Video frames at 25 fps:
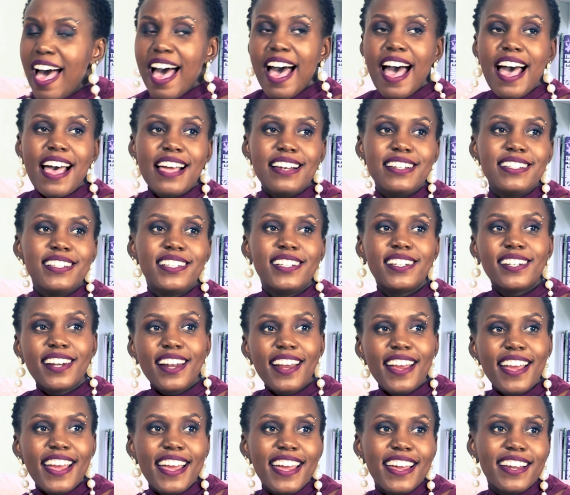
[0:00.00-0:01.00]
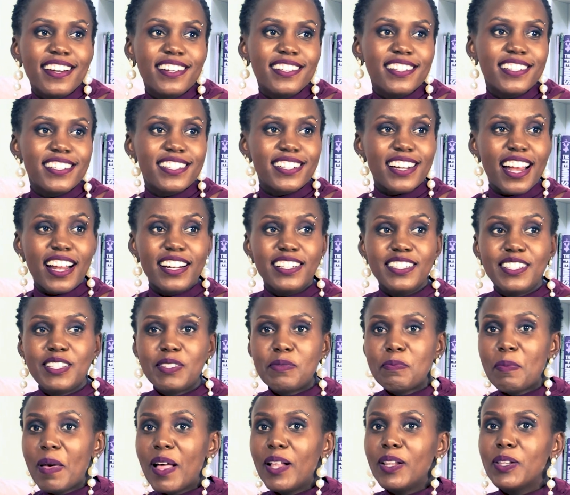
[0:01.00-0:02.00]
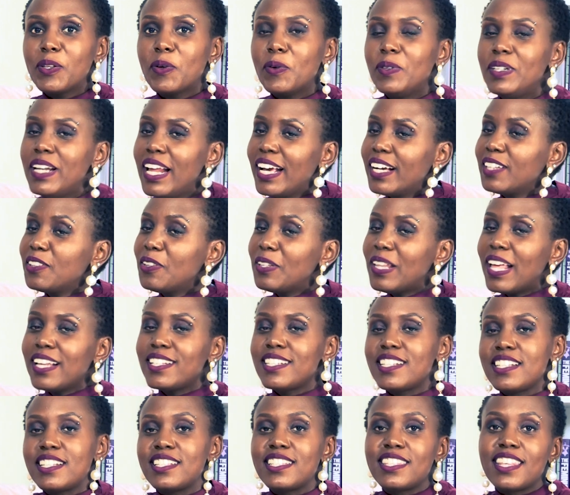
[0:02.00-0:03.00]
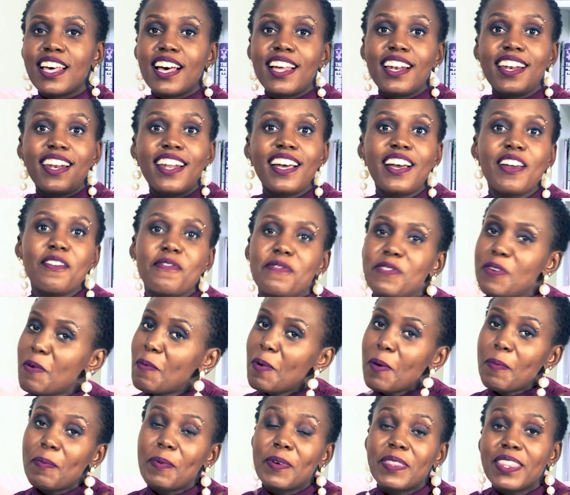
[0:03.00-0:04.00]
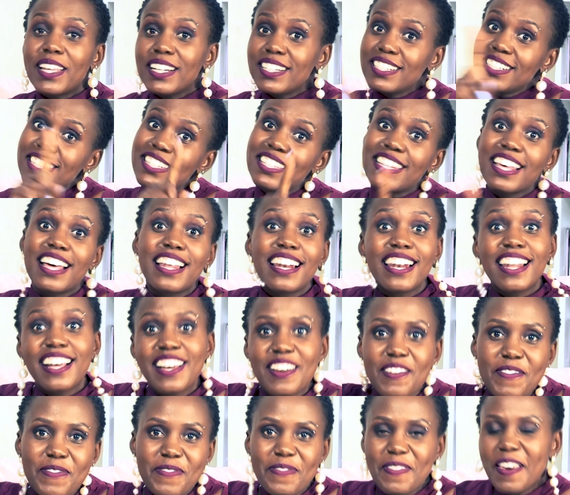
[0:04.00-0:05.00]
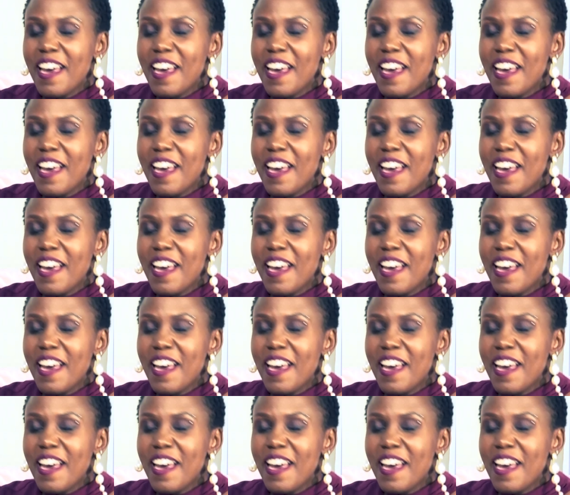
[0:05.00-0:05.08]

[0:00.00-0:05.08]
and change and smell good. Like, that is the life, you people. That is the life.